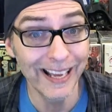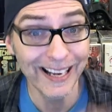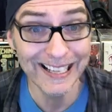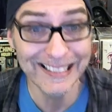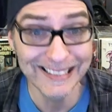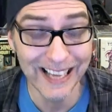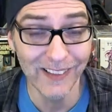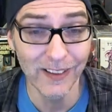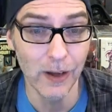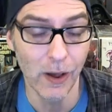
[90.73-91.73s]
and I
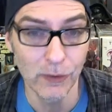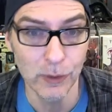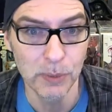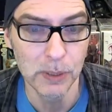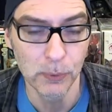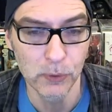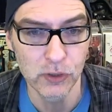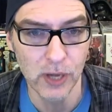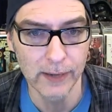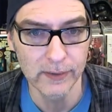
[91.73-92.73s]
sell on other people's
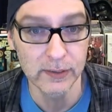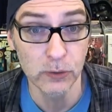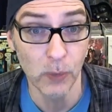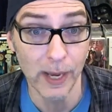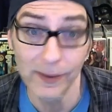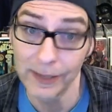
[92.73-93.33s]
channels as well.